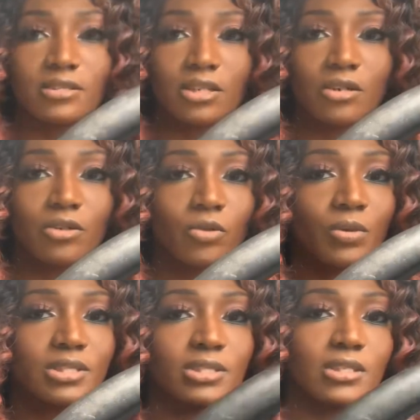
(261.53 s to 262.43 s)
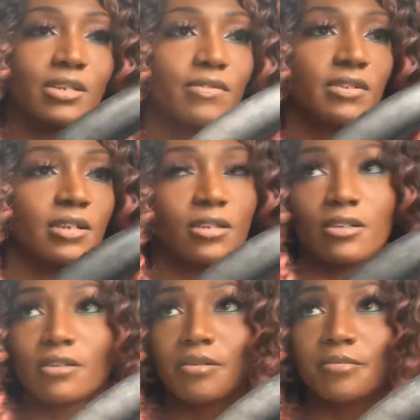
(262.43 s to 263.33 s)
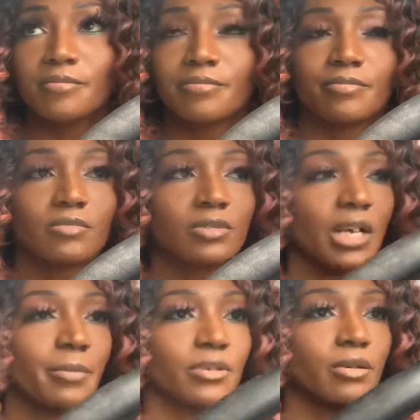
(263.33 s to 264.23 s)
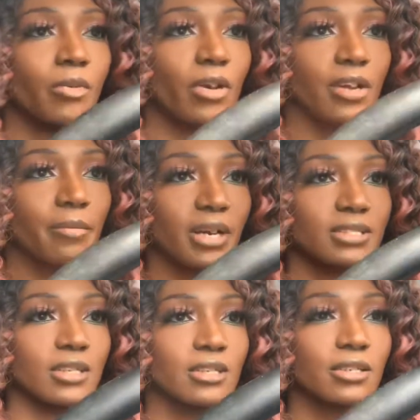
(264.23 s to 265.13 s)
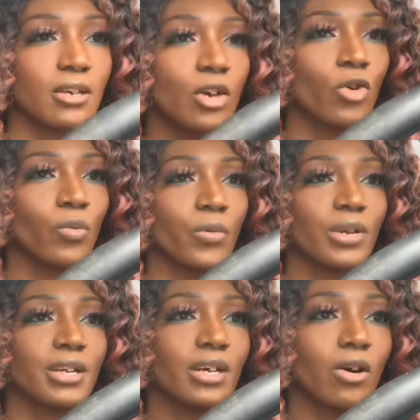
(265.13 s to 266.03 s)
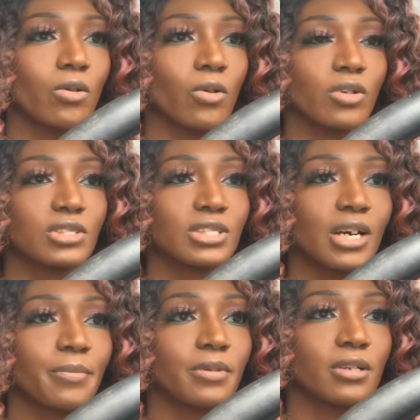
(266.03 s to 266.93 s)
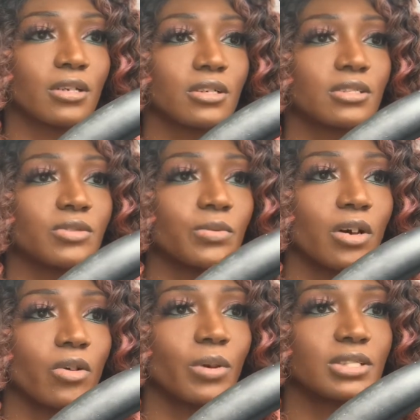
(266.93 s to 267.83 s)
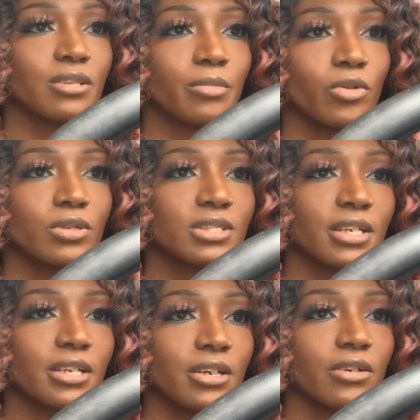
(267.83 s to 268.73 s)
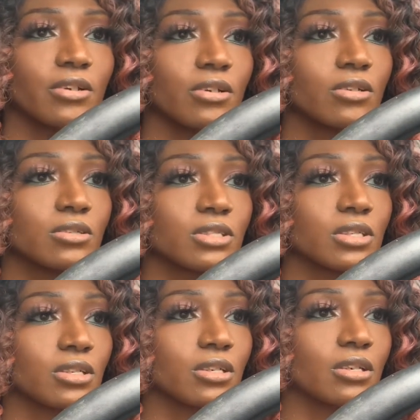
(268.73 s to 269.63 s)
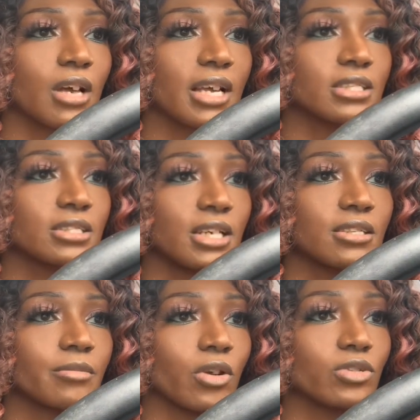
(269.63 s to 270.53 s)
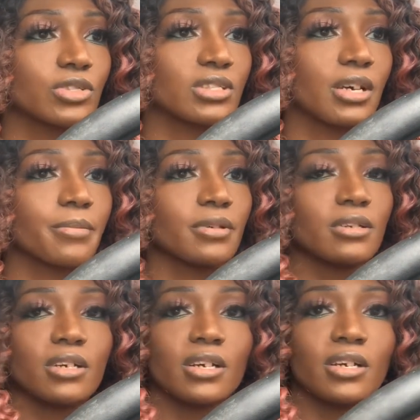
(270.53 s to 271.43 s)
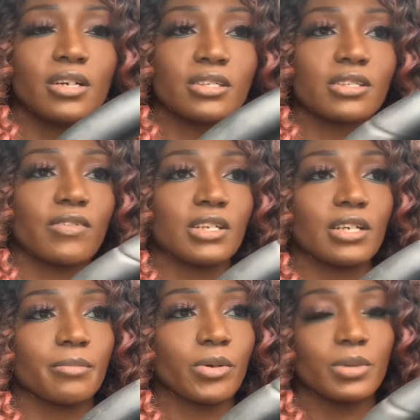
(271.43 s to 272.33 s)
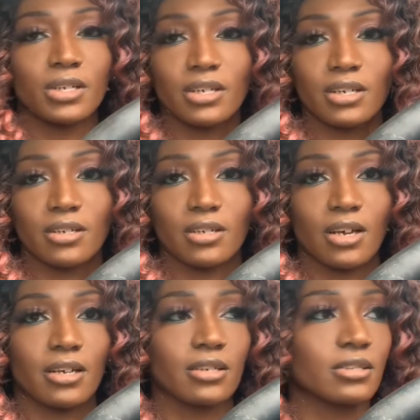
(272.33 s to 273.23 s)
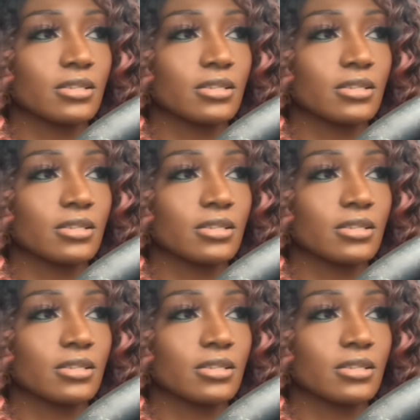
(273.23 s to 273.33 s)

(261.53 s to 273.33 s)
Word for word: so we just left the uh, neighborhood market basically. We really didn't go grocery shopping because we're gonna wait till the boys get here to actually take them grocery shopping and stuff like that. But we did get like